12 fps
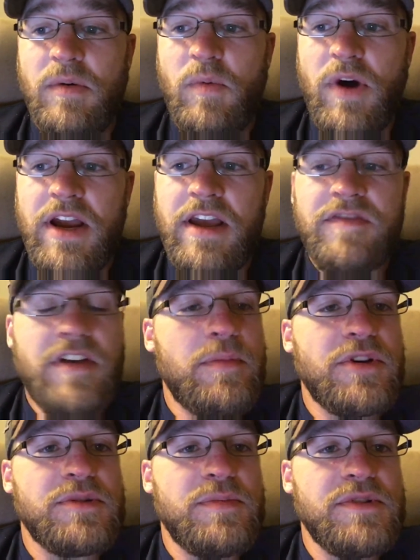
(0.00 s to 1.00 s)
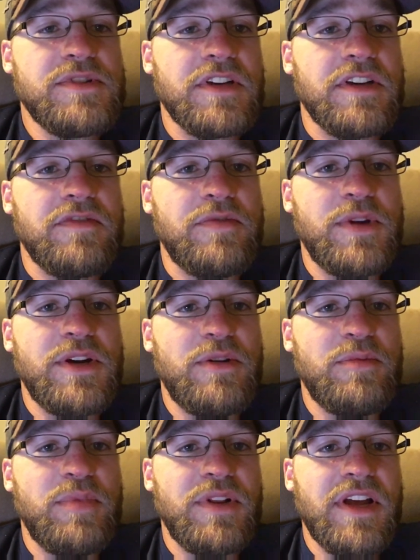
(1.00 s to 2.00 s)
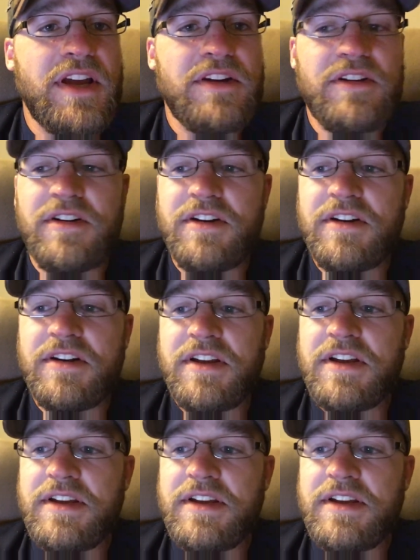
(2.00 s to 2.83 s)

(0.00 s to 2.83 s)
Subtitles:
Why have that much music if we don't plan on